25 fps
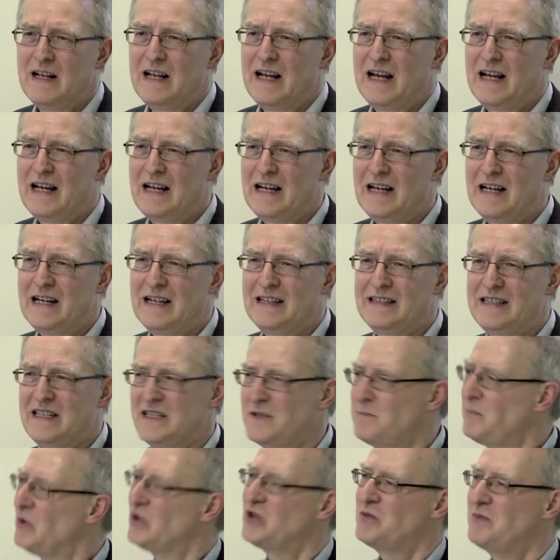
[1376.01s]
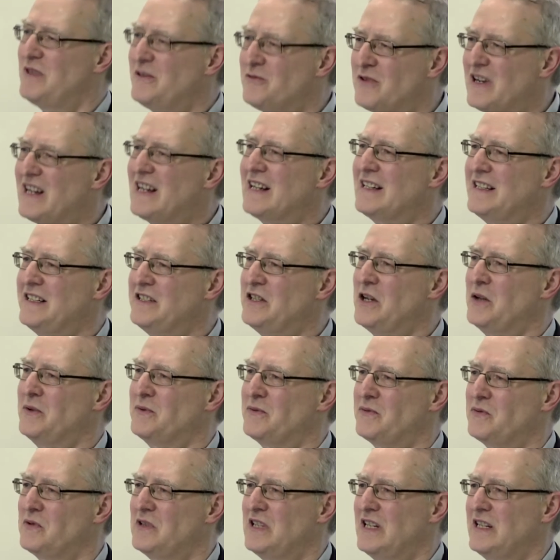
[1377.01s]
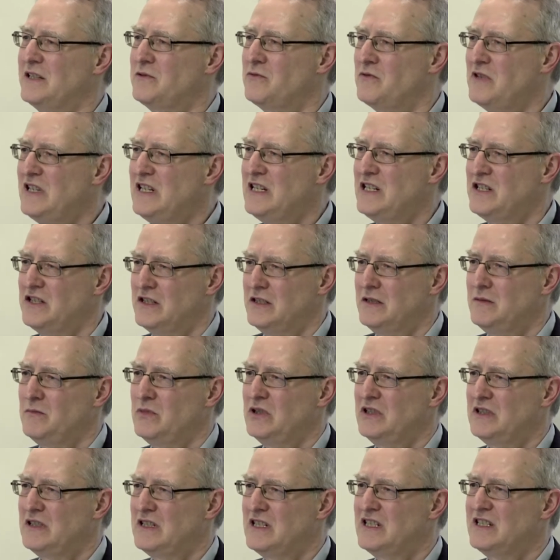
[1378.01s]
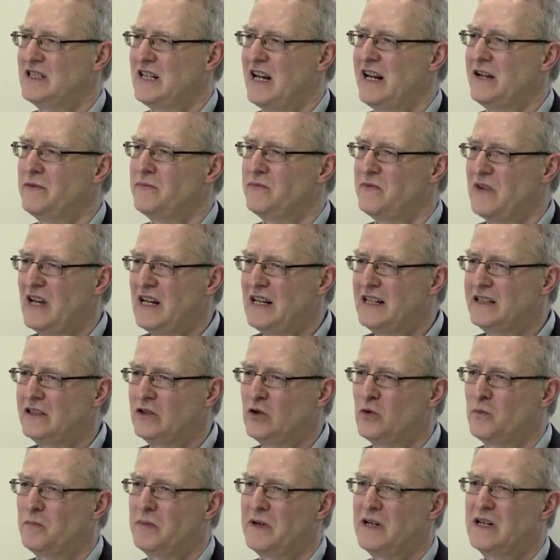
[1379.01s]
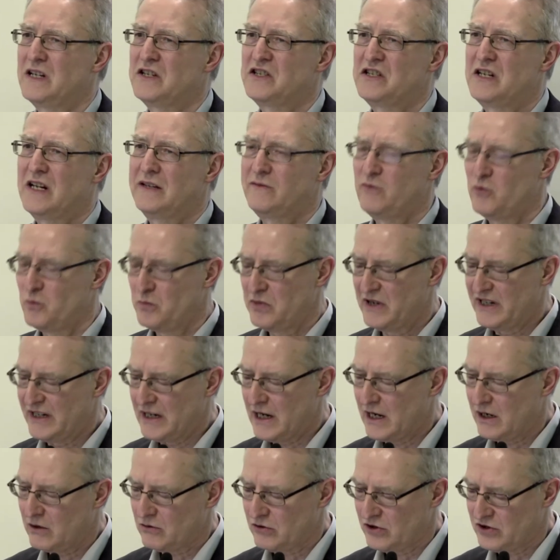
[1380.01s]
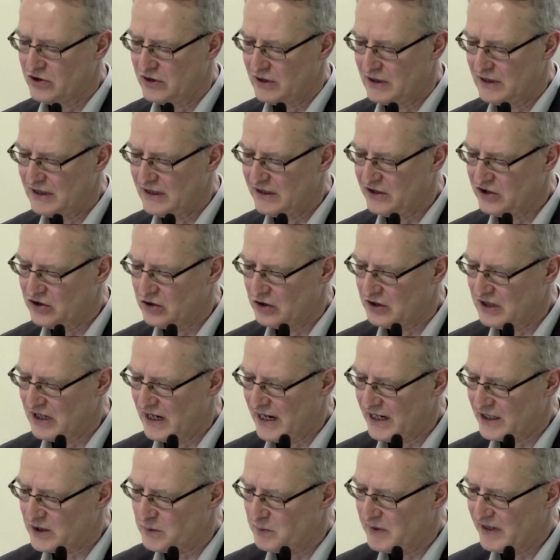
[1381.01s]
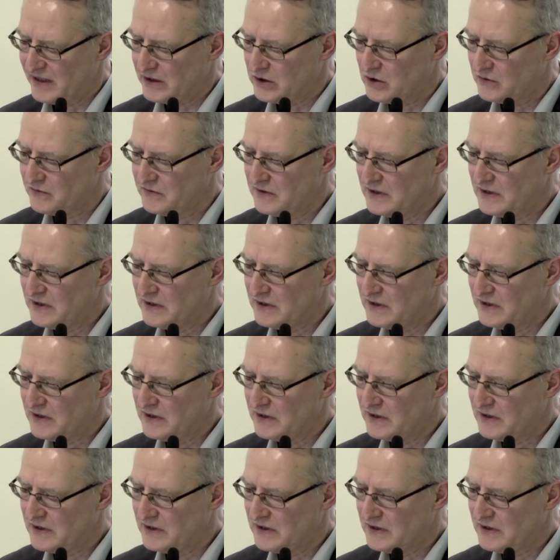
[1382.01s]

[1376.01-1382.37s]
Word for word: Uh, that's possibly rarely done for that reason, but it is a valid comparison that would bring out uh, certain aspects of